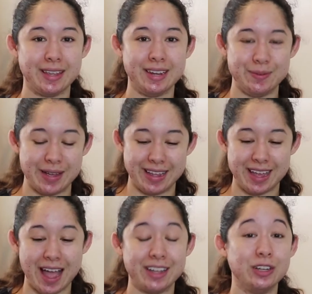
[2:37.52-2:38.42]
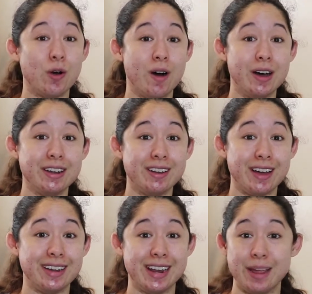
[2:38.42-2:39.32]
Anyway, I could go on,
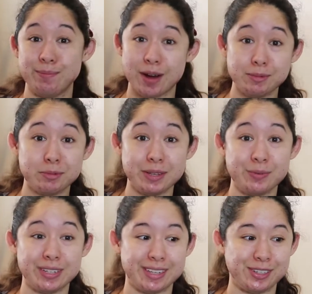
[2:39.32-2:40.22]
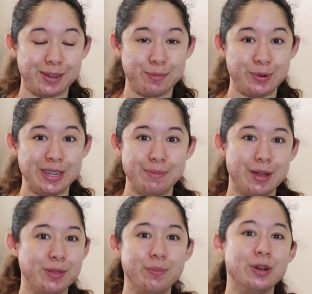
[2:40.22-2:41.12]
and I probably will at some point
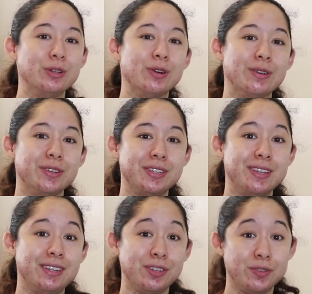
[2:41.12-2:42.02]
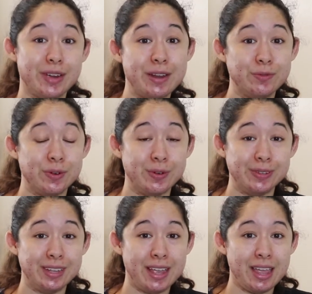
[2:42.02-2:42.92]
about the bird girls. It's a great
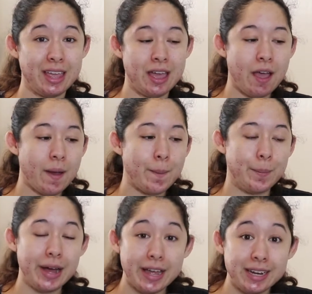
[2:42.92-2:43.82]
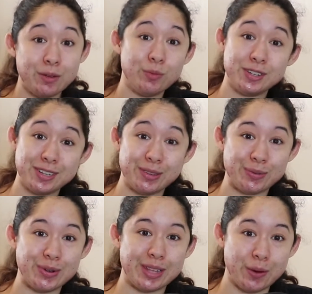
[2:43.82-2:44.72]
role. But it wasn't the
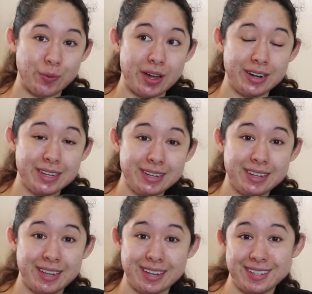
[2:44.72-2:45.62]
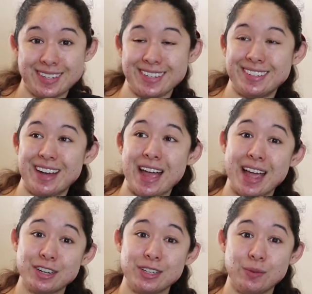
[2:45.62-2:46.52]
role I wanted, and so I
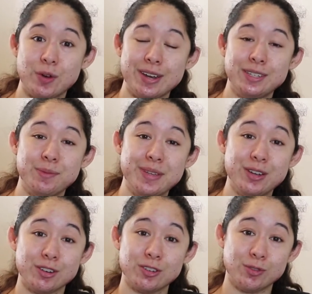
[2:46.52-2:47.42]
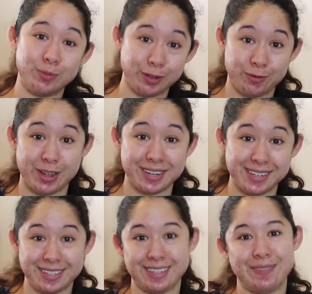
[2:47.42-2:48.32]
actually wanted to be Gertrude
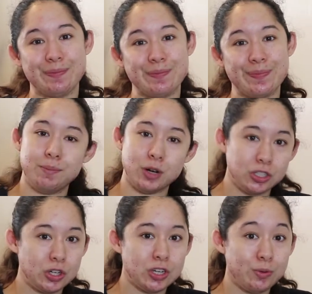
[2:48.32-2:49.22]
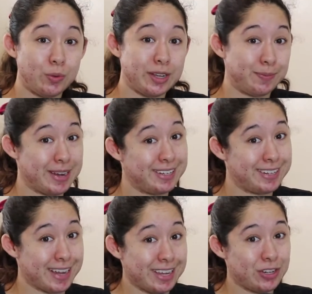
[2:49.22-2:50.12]
McFuzz. The bird girl was my
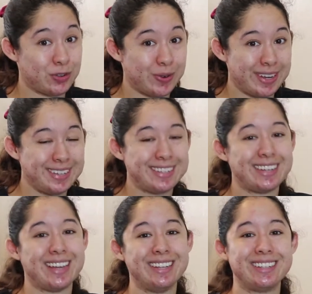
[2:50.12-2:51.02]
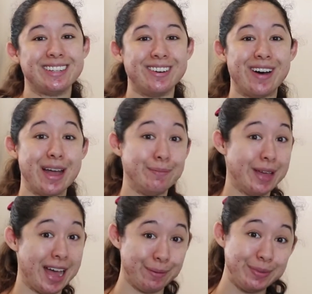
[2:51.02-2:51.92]
second choice, and so I'm
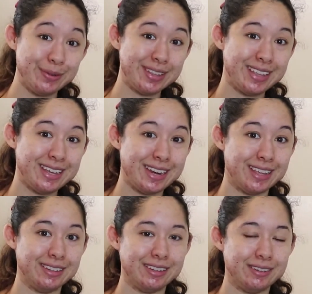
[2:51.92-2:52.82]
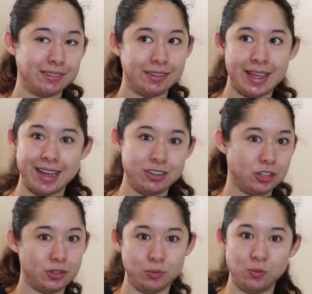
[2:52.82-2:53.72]
happy with it, and like I
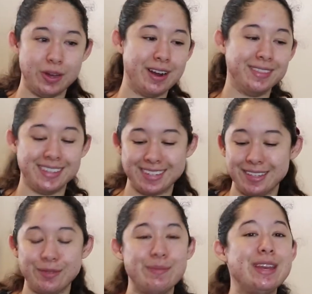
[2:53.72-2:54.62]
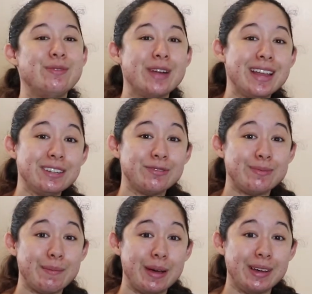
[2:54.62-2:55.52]
just went on this little mini rant
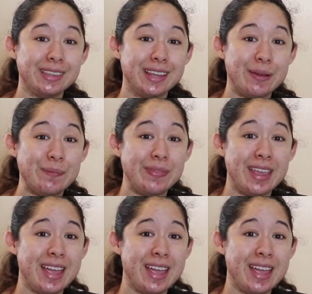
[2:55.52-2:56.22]
about them.